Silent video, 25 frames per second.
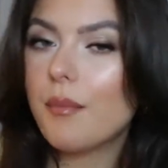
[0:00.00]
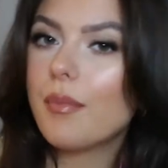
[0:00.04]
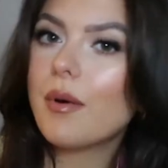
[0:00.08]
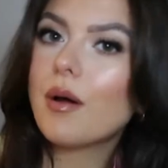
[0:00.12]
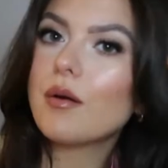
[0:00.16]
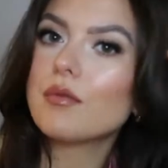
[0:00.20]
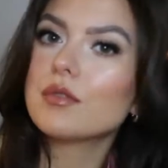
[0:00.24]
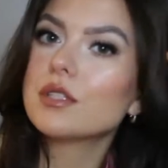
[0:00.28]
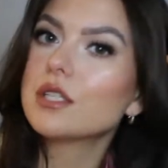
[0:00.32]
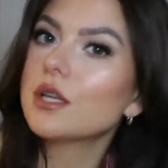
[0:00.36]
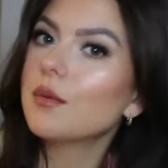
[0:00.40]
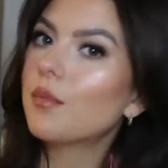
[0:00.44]

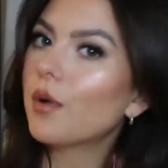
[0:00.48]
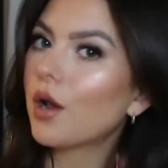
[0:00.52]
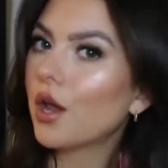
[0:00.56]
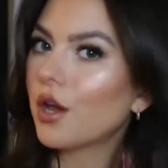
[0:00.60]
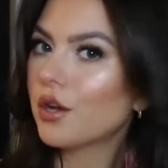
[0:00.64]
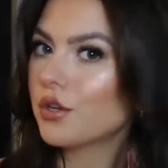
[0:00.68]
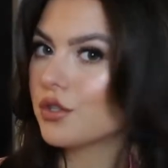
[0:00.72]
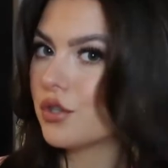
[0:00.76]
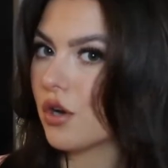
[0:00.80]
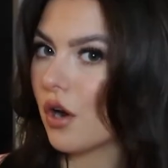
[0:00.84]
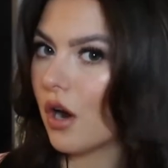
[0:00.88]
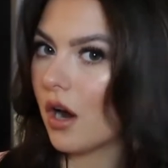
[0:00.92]
bouncy blow
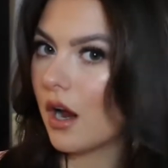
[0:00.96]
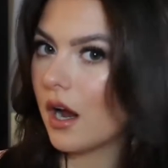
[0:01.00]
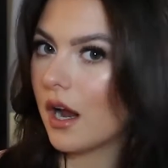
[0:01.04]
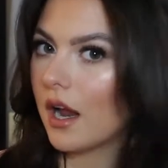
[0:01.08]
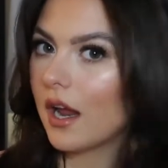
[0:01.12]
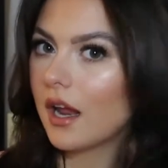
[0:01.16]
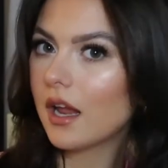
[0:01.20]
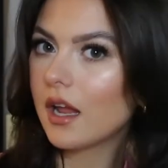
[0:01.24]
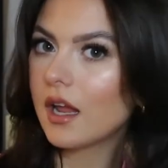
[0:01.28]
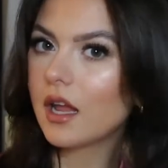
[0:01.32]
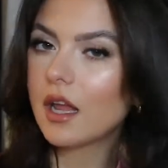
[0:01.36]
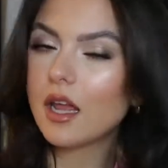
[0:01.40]

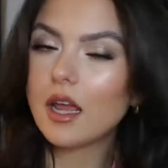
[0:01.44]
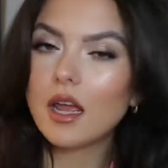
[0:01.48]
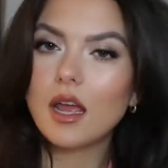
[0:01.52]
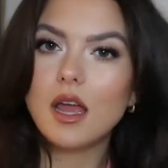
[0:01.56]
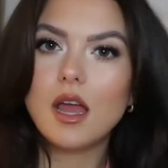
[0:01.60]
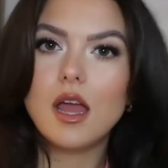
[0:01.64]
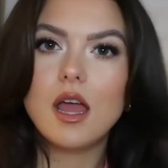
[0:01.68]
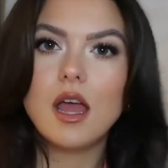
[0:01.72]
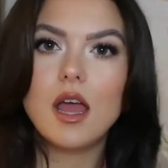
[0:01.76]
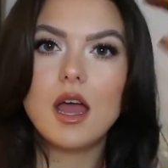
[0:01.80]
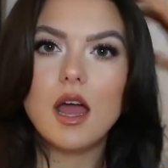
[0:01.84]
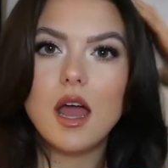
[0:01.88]
dry
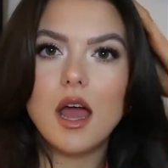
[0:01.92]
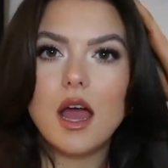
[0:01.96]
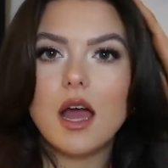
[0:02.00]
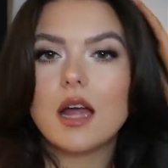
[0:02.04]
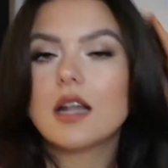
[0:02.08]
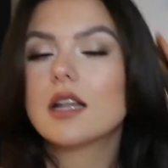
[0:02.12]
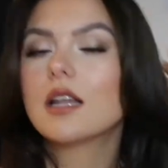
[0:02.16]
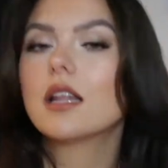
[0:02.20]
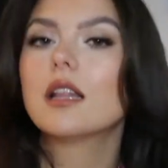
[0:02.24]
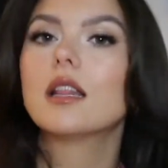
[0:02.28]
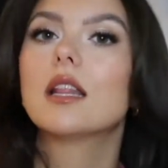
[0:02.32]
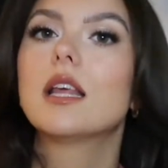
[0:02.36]

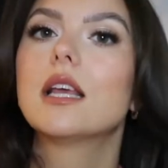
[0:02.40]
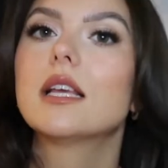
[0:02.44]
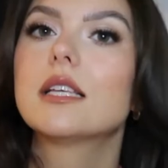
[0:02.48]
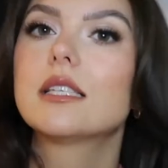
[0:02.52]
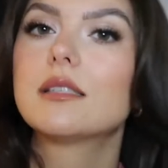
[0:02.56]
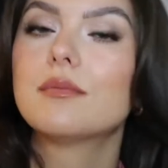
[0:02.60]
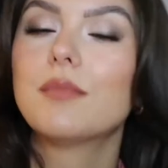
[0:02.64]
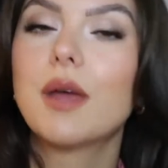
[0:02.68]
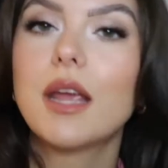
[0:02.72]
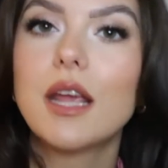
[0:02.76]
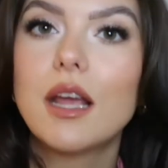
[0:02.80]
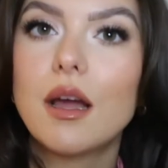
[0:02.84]
and this
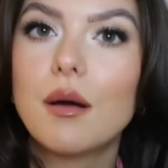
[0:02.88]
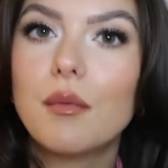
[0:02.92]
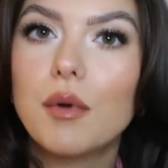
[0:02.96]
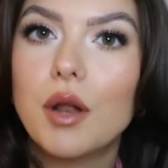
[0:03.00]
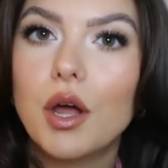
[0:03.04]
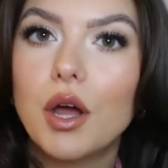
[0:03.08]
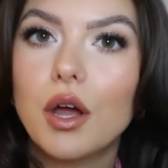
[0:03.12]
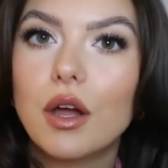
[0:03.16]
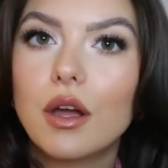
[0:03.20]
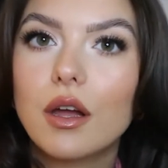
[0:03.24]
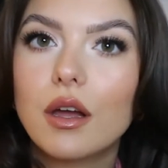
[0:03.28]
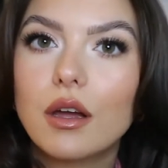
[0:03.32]
makeup
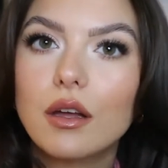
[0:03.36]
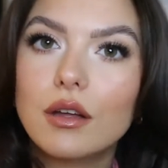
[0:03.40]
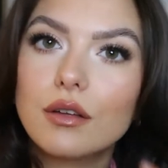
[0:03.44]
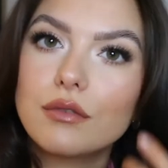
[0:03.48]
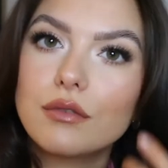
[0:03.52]
look.